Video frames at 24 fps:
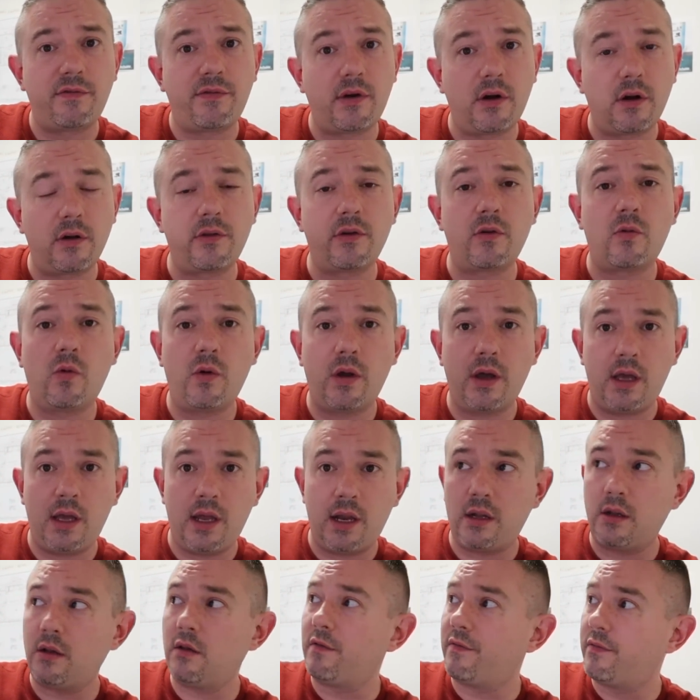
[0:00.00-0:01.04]
farther away
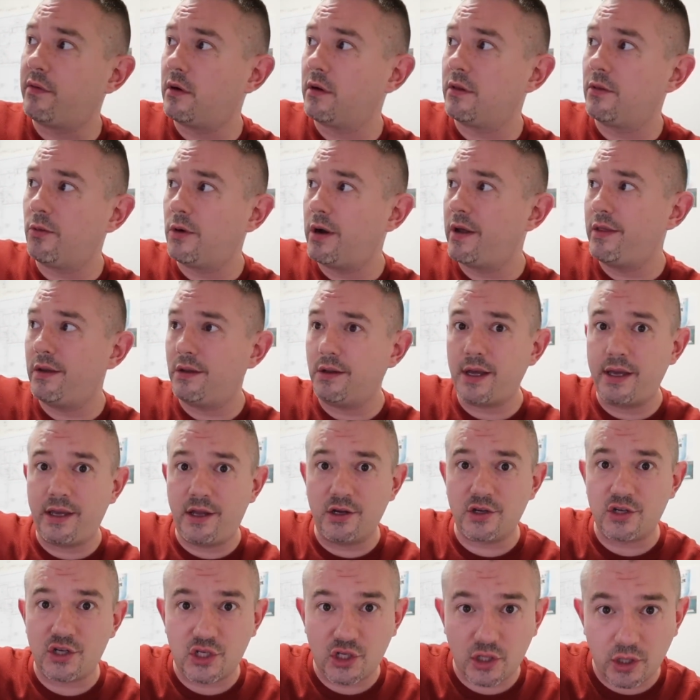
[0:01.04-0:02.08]
and a little farther away than like
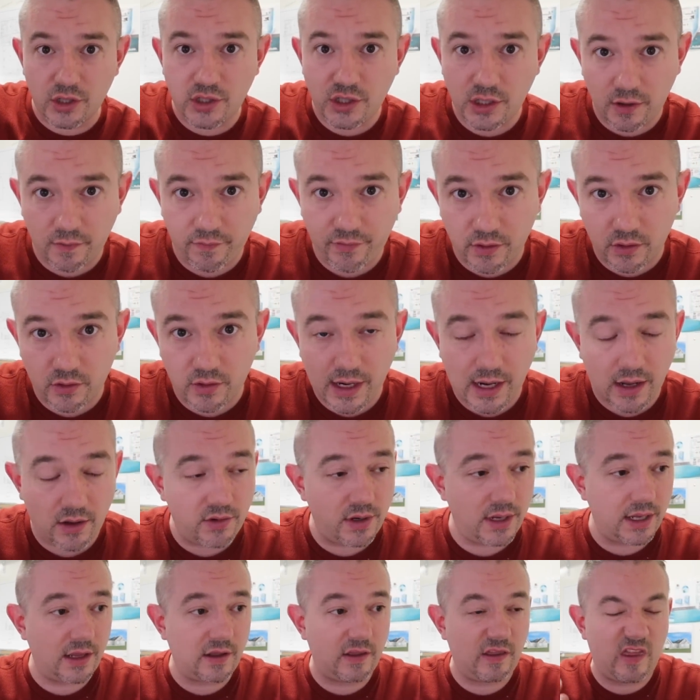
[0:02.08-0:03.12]
you're searching for
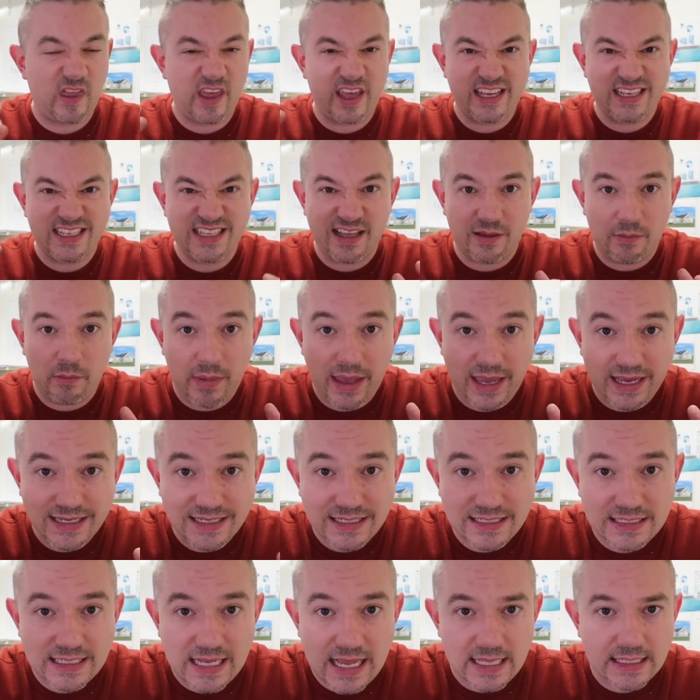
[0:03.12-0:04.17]
grounding and things that make
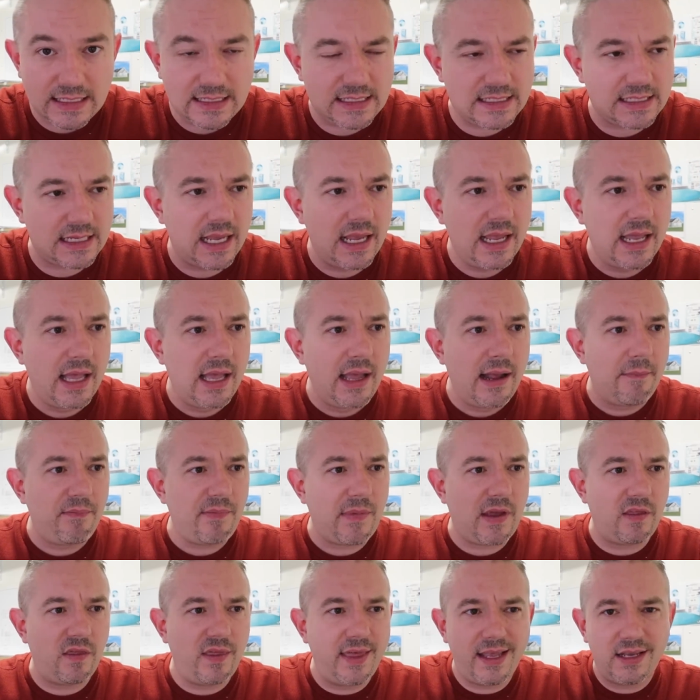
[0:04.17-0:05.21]
sense
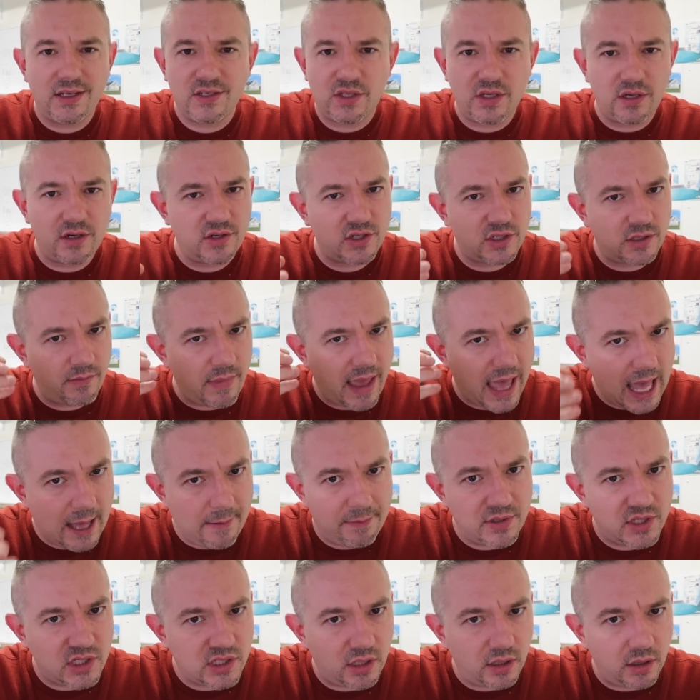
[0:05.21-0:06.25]
and things that are some
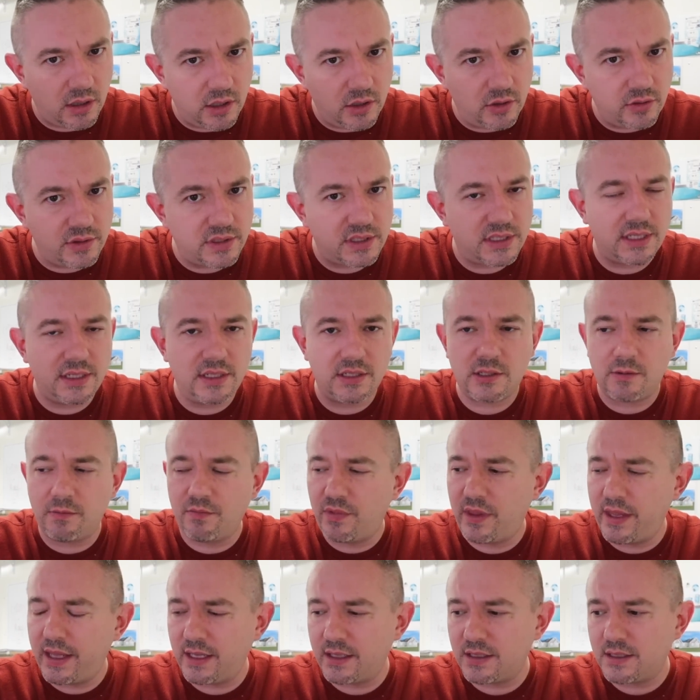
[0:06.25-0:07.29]
absolutes and some
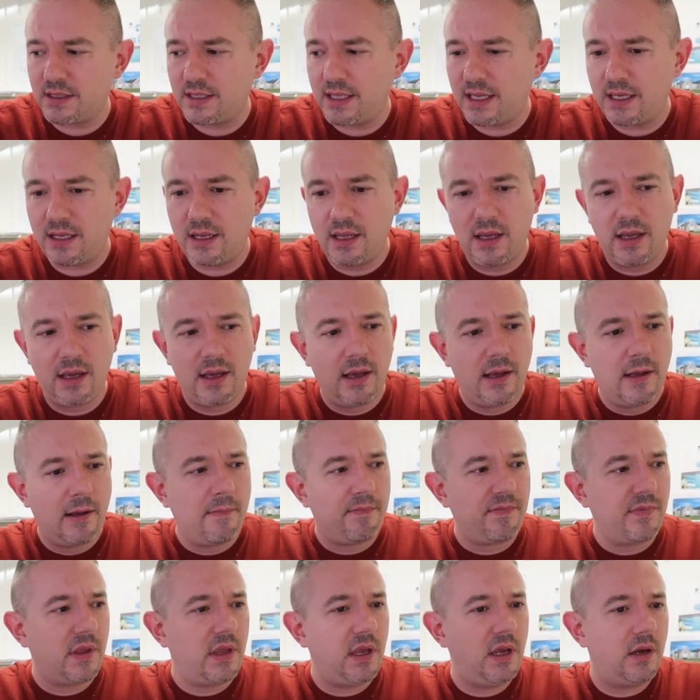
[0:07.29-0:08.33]
things that
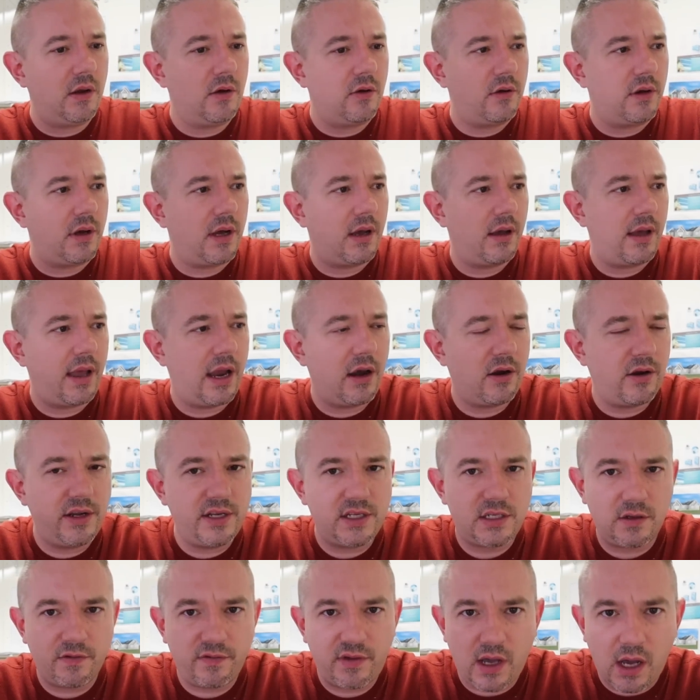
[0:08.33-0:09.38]
you know uh,
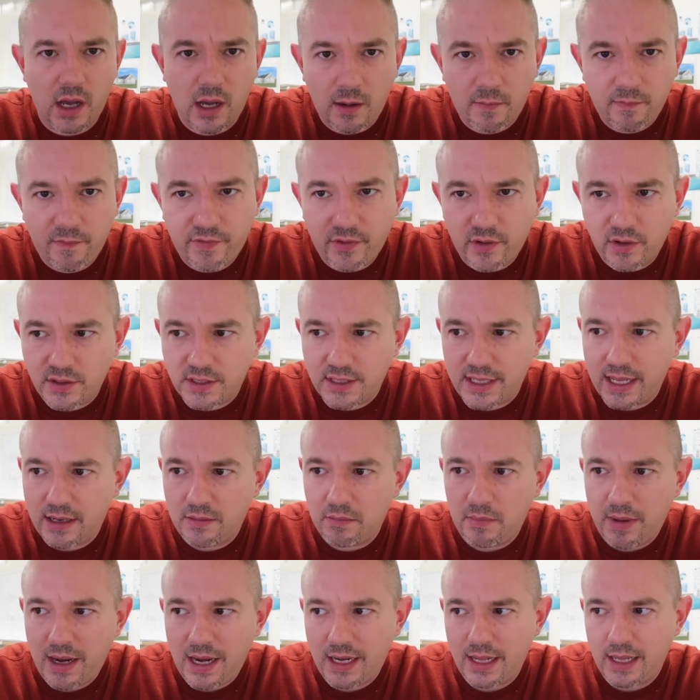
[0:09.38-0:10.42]
areas of comfort
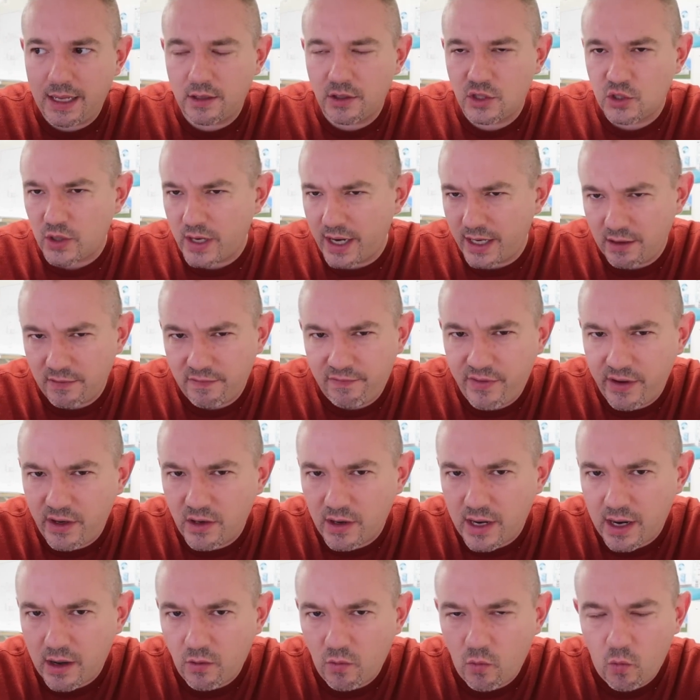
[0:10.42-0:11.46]
and meaning and trying to
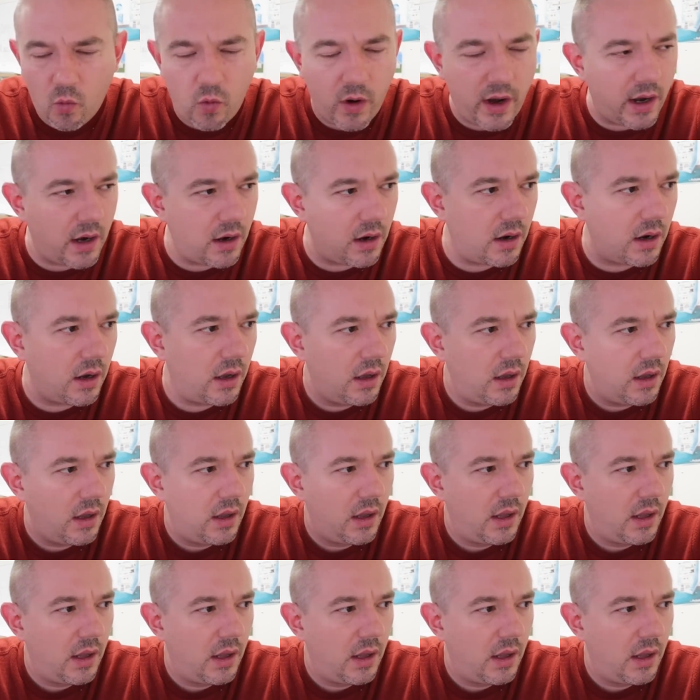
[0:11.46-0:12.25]
figure out where